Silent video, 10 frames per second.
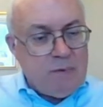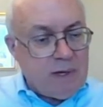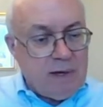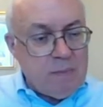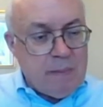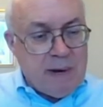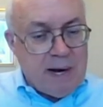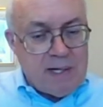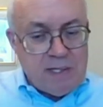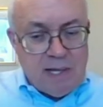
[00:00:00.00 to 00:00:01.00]
Forgive me, but I
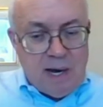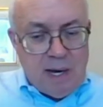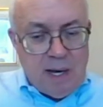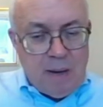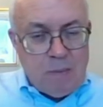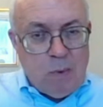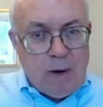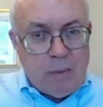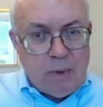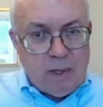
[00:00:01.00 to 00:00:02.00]
just I'm
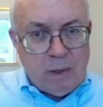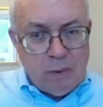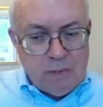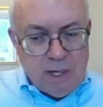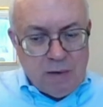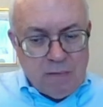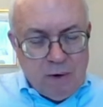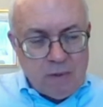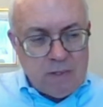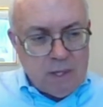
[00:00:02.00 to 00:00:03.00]
worried we're going to lose other
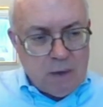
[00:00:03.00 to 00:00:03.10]
folks. So